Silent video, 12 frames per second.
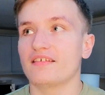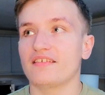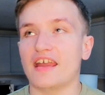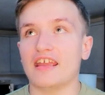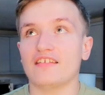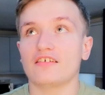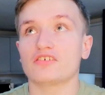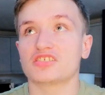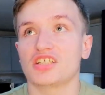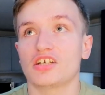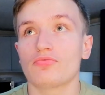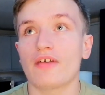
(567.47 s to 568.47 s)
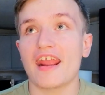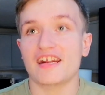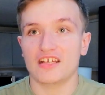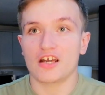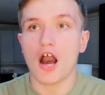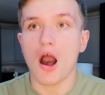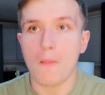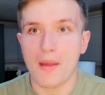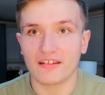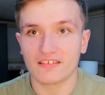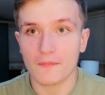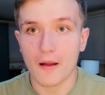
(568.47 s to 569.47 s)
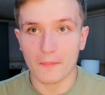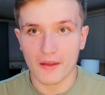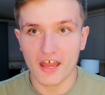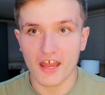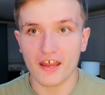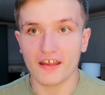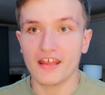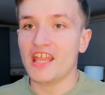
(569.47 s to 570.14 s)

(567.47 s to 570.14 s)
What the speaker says: say such degrading comments about my hair,